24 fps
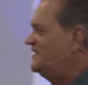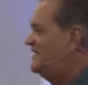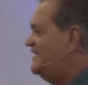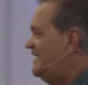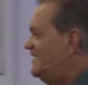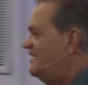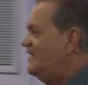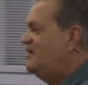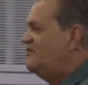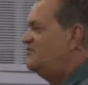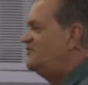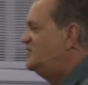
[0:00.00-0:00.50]
in
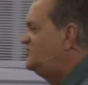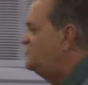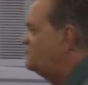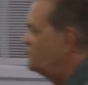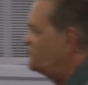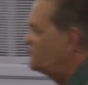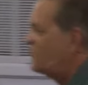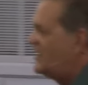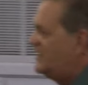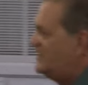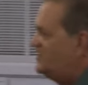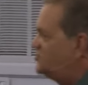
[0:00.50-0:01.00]
it than
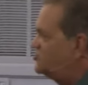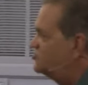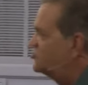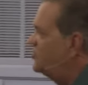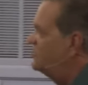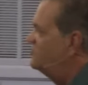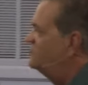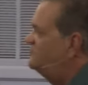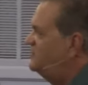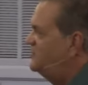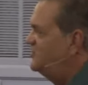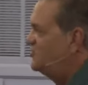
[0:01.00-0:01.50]
trying to
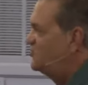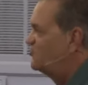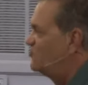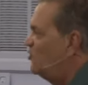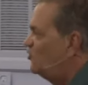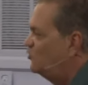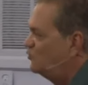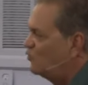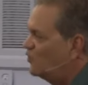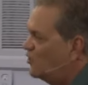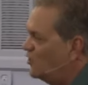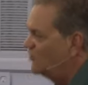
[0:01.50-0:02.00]
trust in your
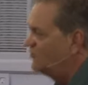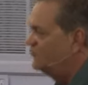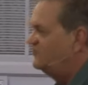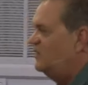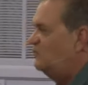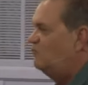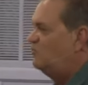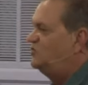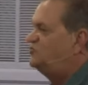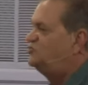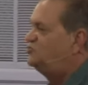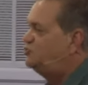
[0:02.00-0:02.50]
own works
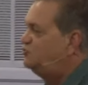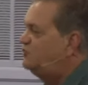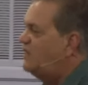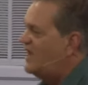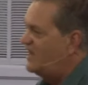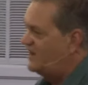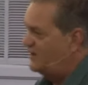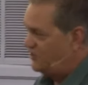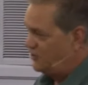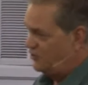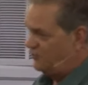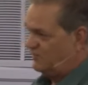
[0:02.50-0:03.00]
that what you
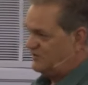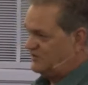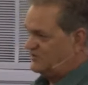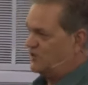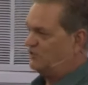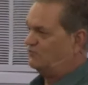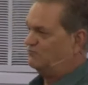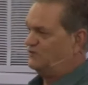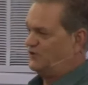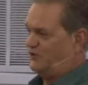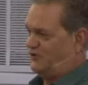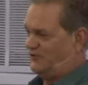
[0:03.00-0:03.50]
got to do and
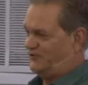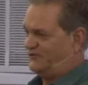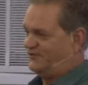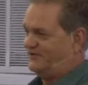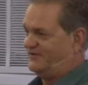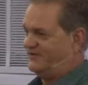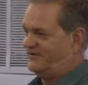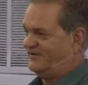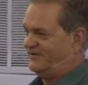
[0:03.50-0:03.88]
don't do.